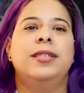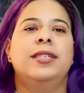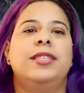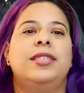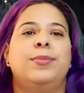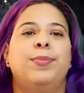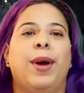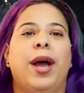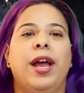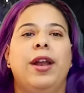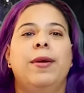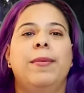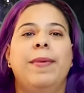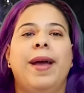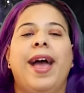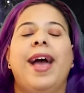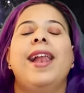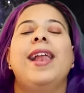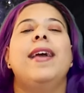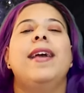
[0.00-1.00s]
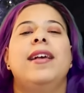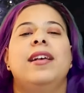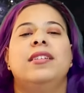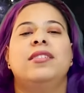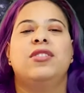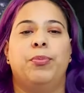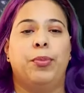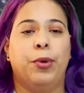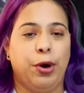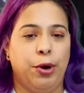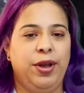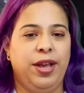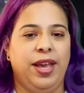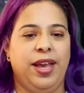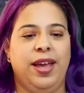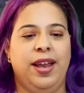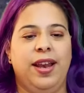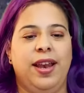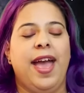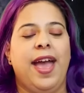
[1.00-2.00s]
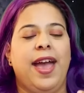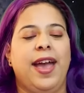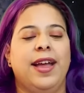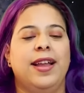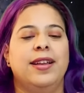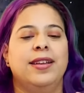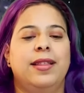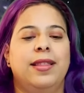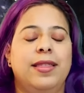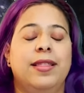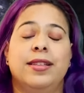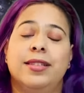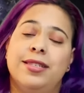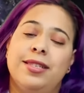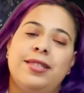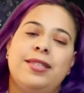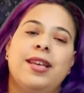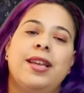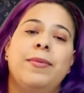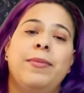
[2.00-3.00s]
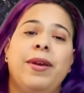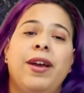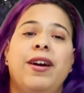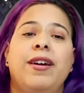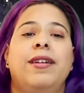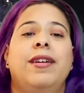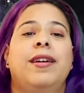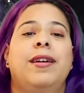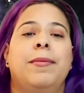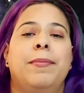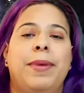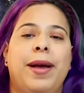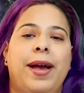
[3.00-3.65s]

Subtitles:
Spider-Man is broken, and this is going to be hard to come back